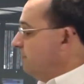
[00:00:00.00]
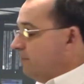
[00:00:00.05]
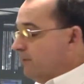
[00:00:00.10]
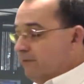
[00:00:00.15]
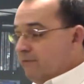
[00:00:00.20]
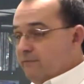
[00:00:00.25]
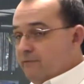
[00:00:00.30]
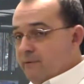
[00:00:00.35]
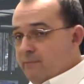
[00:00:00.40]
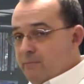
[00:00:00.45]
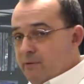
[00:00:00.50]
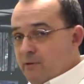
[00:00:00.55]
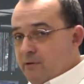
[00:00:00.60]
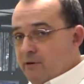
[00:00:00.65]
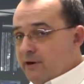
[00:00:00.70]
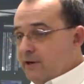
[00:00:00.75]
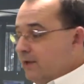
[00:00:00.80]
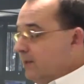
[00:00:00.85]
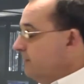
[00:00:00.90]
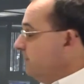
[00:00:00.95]

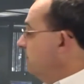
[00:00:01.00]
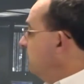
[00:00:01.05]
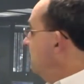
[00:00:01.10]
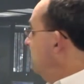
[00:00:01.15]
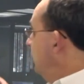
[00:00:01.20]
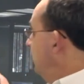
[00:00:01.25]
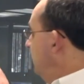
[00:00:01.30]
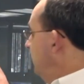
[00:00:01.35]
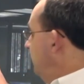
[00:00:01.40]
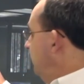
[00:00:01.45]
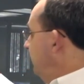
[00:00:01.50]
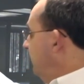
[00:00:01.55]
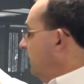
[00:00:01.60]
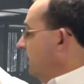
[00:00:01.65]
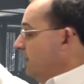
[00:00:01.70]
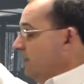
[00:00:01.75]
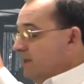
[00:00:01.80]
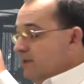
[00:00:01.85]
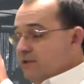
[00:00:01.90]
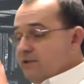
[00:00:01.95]
reporting, a
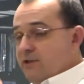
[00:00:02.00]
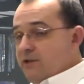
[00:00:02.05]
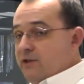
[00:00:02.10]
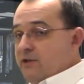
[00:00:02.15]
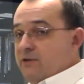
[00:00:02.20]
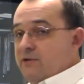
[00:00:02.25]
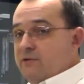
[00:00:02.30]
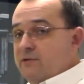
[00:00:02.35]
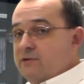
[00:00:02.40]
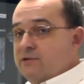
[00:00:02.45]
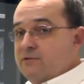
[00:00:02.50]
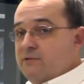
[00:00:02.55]
very easy to use